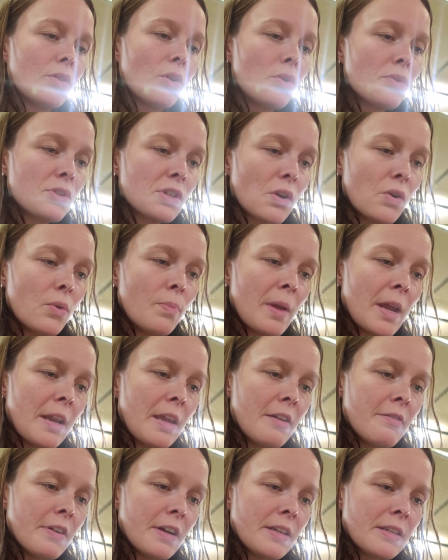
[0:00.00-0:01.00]
Though so
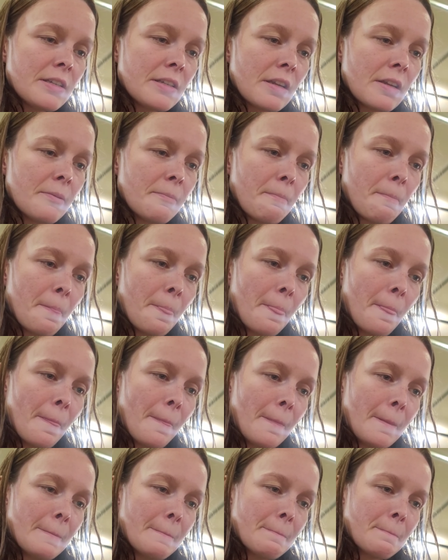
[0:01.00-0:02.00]
many of us
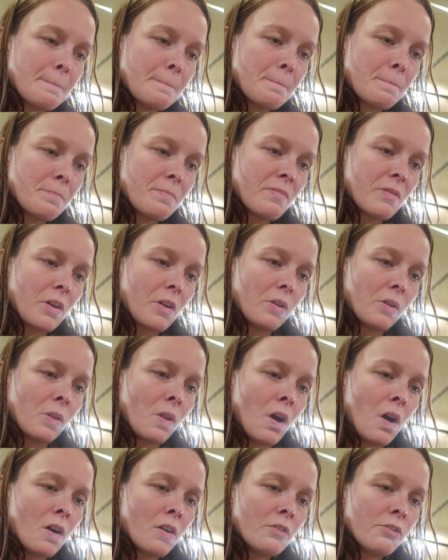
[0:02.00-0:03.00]

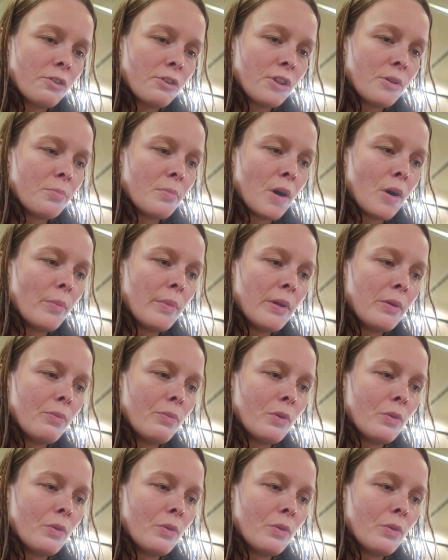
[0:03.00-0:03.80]
long for the moment